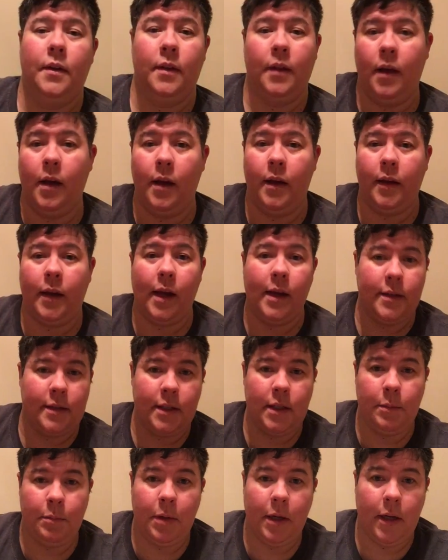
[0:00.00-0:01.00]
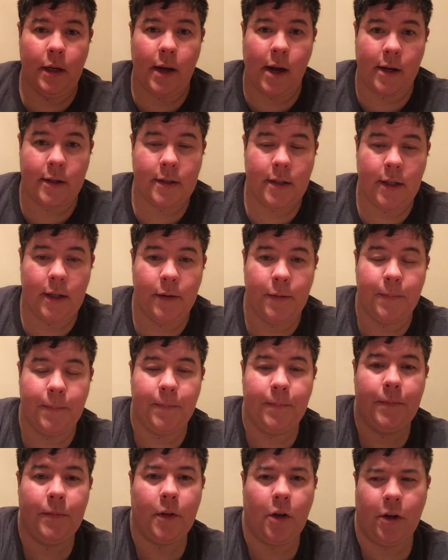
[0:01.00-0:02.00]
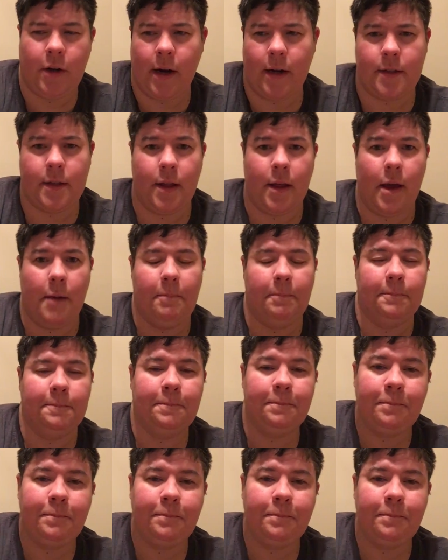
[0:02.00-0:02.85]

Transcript: like STP next to you or next to them.